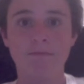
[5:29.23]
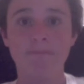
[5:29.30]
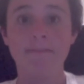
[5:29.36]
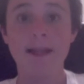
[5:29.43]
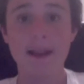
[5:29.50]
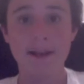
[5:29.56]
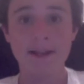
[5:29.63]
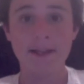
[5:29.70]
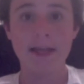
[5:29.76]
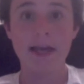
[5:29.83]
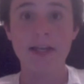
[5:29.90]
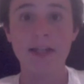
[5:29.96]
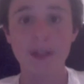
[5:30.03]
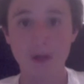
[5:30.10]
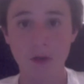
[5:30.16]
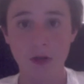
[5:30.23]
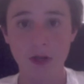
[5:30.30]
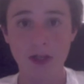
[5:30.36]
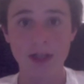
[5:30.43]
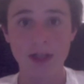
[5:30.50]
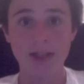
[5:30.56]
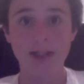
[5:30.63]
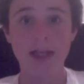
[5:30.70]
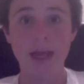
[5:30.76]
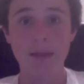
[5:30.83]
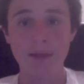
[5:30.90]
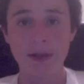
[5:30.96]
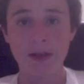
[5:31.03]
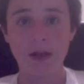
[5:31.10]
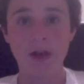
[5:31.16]
Tennessee excluded because it came
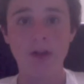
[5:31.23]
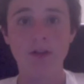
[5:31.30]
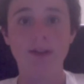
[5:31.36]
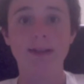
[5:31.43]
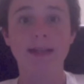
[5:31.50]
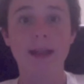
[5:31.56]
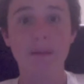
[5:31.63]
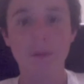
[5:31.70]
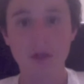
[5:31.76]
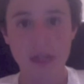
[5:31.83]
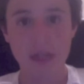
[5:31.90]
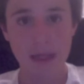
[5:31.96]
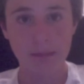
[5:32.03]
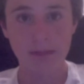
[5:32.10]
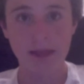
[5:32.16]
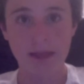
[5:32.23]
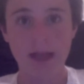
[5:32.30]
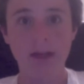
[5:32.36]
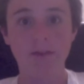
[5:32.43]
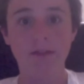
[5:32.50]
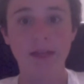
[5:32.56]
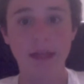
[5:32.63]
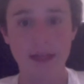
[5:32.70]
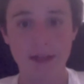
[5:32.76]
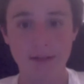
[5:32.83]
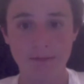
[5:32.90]
in under the 10% plan of Lincoln.